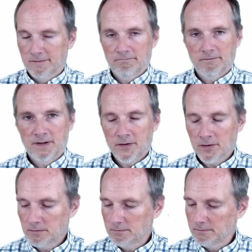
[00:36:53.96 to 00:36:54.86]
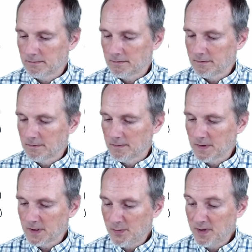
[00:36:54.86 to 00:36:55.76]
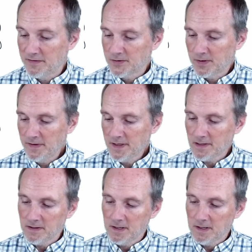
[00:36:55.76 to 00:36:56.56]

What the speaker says: If you're, you know, a bit of trivia,